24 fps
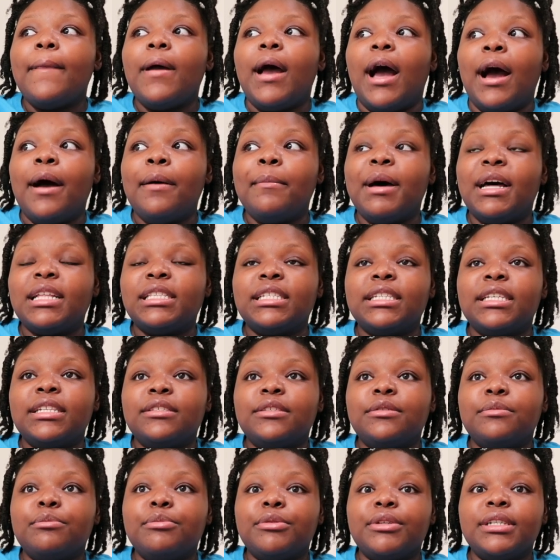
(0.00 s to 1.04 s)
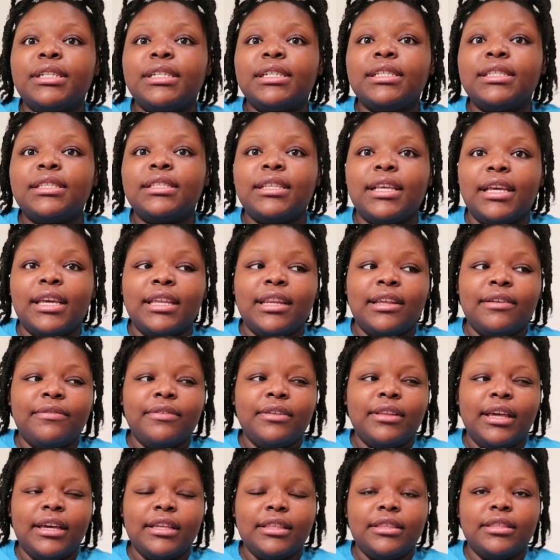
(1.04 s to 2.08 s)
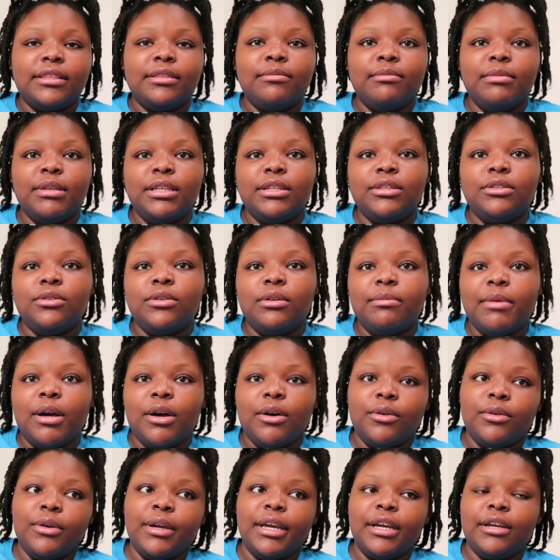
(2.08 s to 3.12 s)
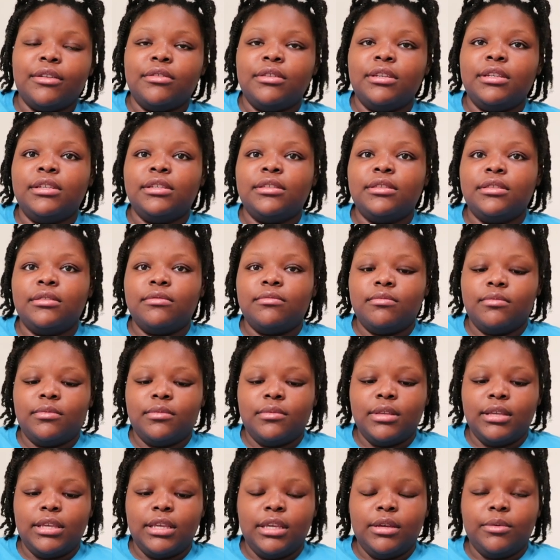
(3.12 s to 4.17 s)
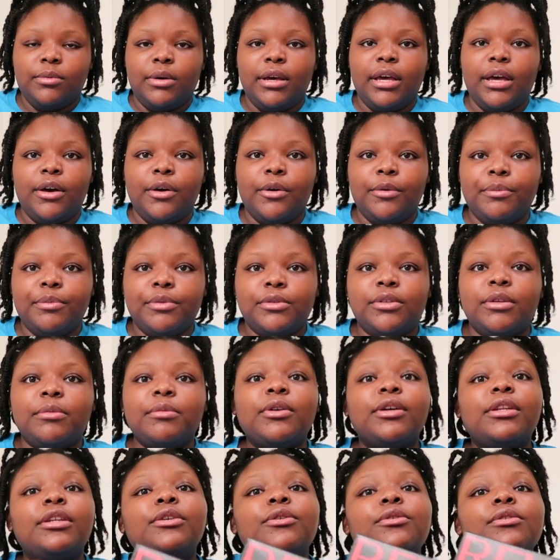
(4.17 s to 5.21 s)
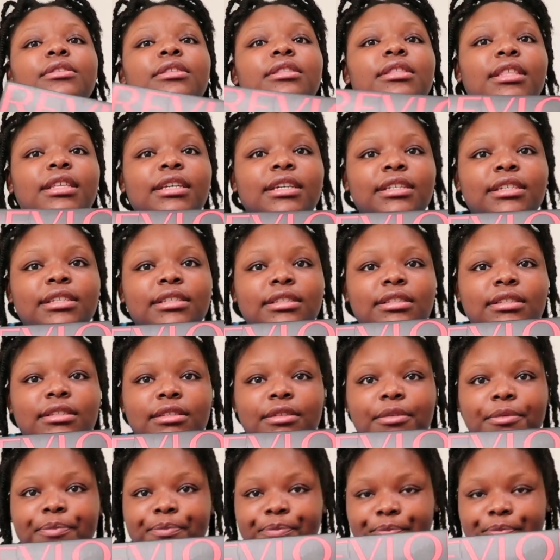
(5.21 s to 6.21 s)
I'm about to get some braids, and I feel like me doing my own hair, the heat would help. So I'm going to use this.